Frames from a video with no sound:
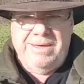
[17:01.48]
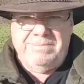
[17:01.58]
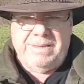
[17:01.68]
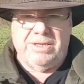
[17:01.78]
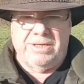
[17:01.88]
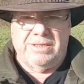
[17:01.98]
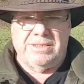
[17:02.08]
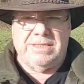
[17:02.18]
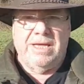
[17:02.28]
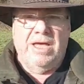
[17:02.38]

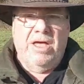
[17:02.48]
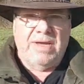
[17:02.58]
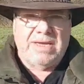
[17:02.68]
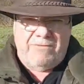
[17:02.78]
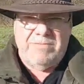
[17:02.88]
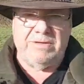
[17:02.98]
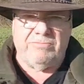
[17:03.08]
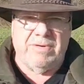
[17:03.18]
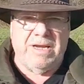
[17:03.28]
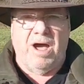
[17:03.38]
because the
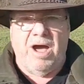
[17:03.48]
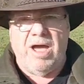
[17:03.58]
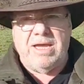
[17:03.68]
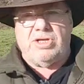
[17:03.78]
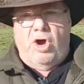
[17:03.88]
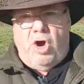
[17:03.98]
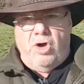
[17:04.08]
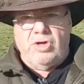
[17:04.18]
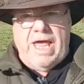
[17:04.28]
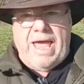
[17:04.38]
government relies
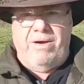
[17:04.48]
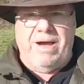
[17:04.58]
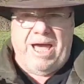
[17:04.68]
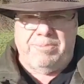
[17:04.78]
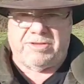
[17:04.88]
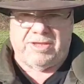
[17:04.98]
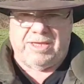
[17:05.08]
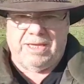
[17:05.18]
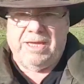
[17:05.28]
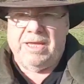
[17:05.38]
on our
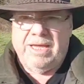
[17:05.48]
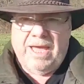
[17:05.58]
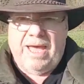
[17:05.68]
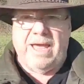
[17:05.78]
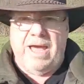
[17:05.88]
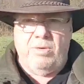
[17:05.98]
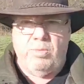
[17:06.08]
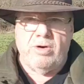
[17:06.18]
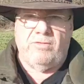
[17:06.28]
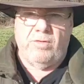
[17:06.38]
apathy and our
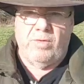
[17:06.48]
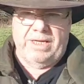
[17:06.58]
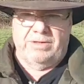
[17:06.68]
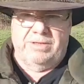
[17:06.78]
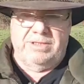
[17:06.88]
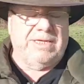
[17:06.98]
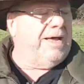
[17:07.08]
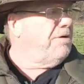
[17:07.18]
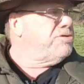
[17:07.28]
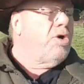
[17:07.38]
willful ignorance,
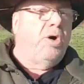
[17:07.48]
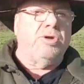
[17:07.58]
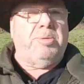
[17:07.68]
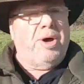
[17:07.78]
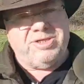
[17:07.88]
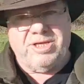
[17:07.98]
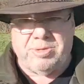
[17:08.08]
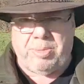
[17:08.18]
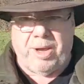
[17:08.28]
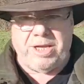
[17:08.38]
our
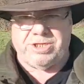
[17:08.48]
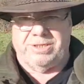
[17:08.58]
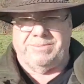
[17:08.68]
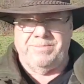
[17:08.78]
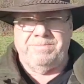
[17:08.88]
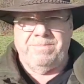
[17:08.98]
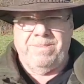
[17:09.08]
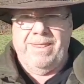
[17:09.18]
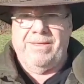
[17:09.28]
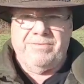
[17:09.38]
non-participation.
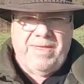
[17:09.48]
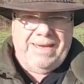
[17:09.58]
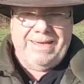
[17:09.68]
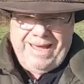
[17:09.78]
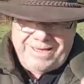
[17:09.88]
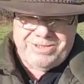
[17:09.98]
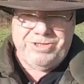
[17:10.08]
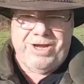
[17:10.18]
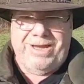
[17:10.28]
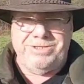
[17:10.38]
That has to
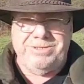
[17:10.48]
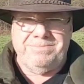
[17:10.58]
change.